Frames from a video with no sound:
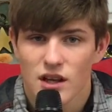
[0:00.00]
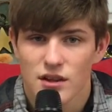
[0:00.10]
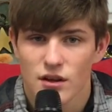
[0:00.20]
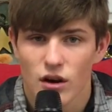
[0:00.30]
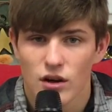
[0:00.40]

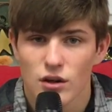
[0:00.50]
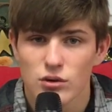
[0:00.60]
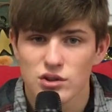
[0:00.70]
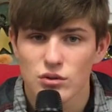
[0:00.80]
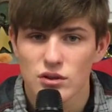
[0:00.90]
There are no
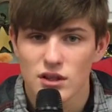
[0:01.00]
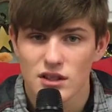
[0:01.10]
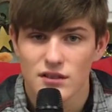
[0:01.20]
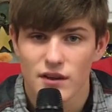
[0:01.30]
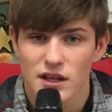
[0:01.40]
school
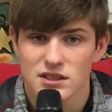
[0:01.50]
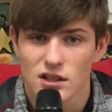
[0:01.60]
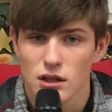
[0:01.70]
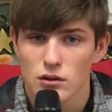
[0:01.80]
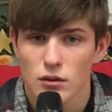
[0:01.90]
events
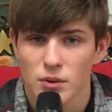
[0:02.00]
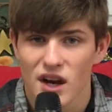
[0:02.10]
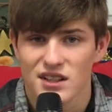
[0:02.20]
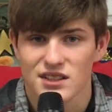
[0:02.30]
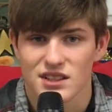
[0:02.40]
and or
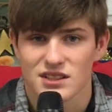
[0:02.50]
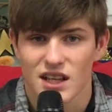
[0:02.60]
practices